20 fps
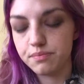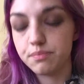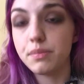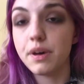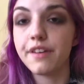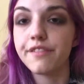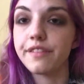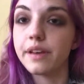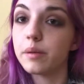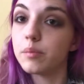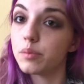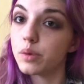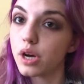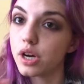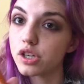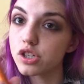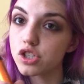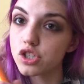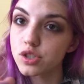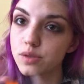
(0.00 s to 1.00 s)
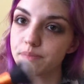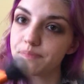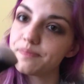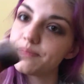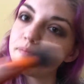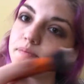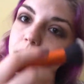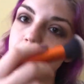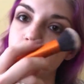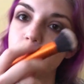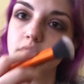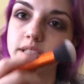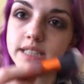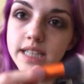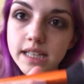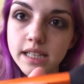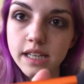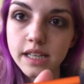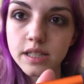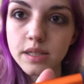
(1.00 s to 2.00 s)
Buffing brush. My Real
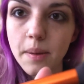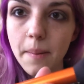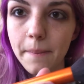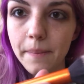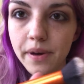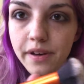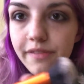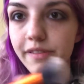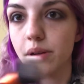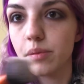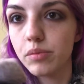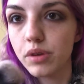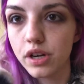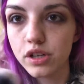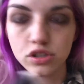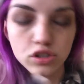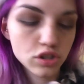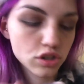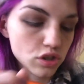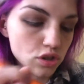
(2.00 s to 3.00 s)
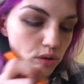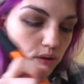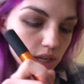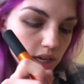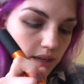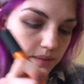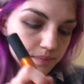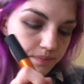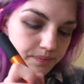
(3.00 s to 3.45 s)
Techniques buffing brush to do that.